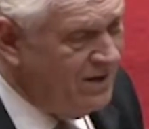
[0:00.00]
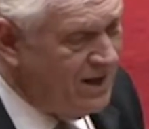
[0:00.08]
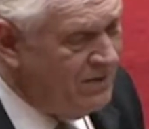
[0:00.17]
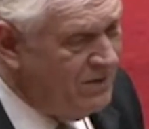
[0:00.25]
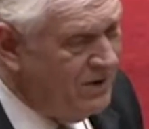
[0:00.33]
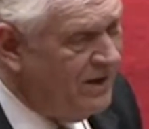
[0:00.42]

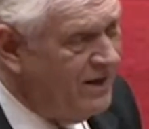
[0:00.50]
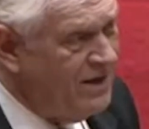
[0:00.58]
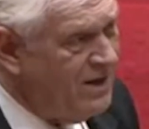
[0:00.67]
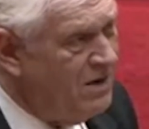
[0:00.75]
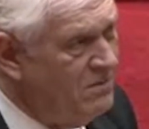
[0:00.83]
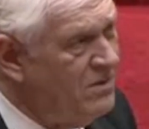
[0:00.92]
Chemically,
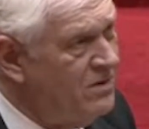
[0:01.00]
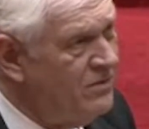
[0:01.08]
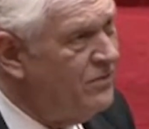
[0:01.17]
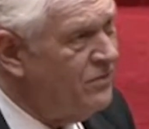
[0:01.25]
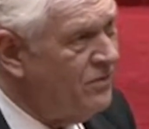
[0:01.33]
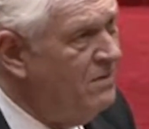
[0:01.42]
it comes
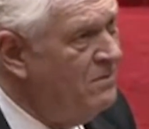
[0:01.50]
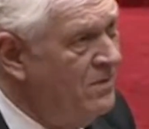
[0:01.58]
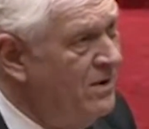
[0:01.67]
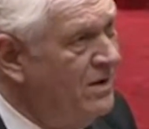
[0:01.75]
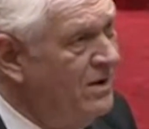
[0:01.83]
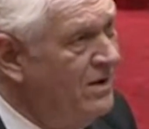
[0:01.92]

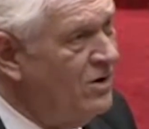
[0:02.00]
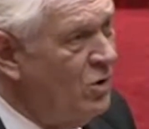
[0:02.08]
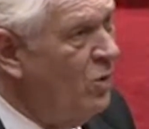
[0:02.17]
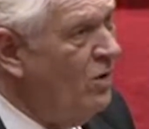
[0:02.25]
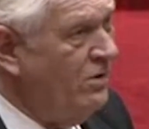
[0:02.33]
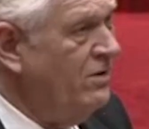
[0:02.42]
from
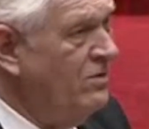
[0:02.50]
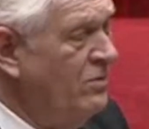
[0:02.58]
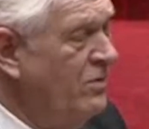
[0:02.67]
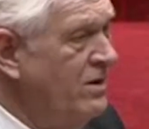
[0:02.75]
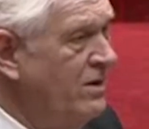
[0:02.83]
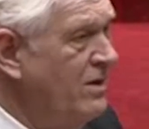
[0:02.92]

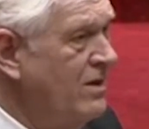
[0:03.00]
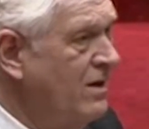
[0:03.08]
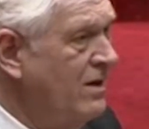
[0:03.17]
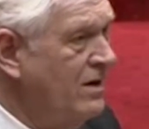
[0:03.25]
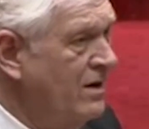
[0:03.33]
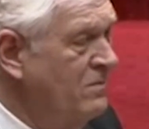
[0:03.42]
quartz, which is
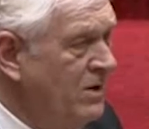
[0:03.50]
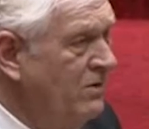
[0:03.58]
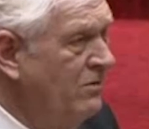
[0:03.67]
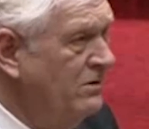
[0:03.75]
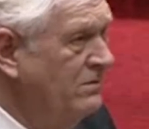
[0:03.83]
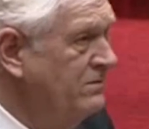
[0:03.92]
a
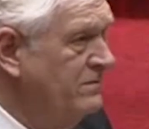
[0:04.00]
mineral.